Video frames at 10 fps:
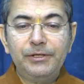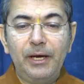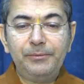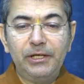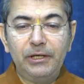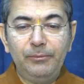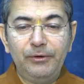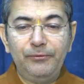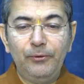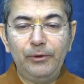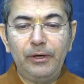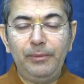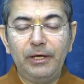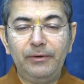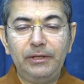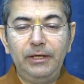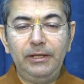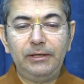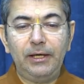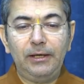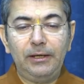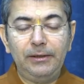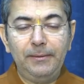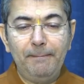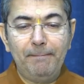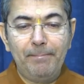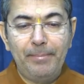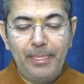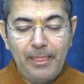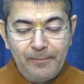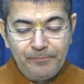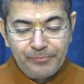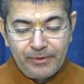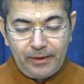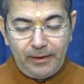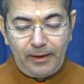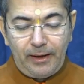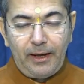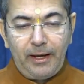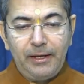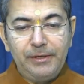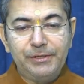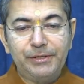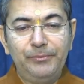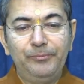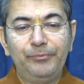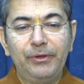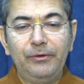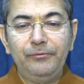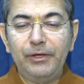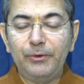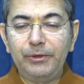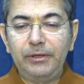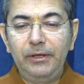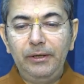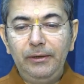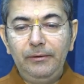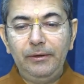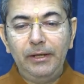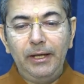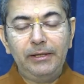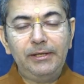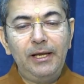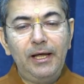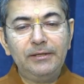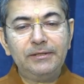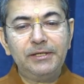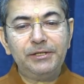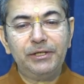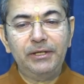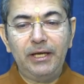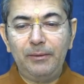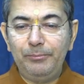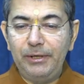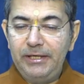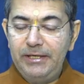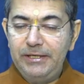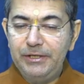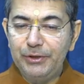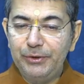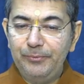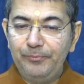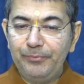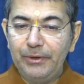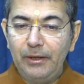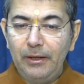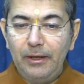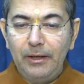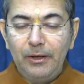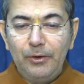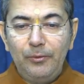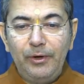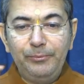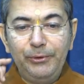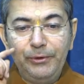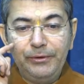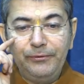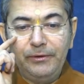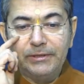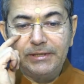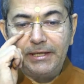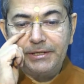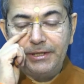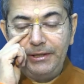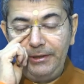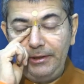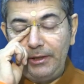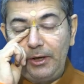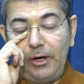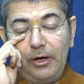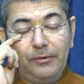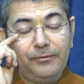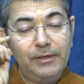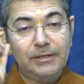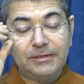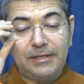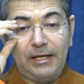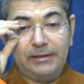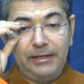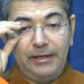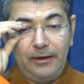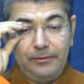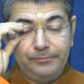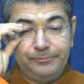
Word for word: chapter number 4 of Bhagavad Gita and we could in the last session complete one beautiful section of sadhana.